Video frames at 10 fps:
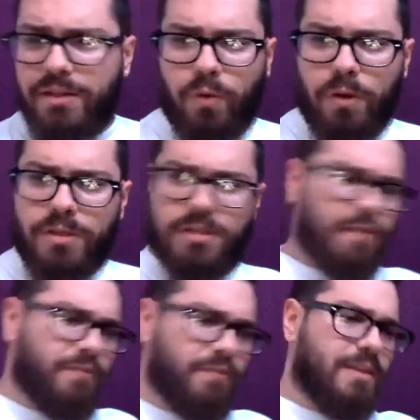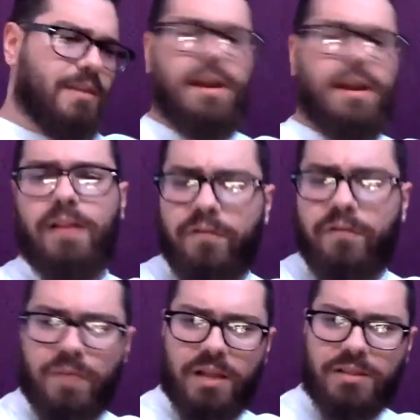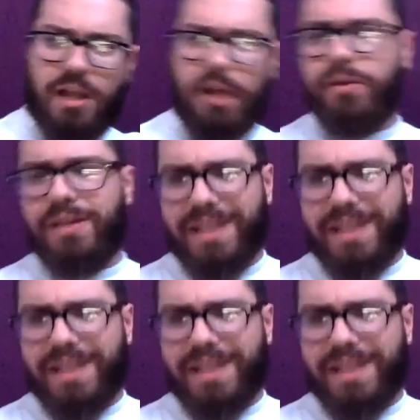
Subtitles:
towards stuff that I like from my childhood.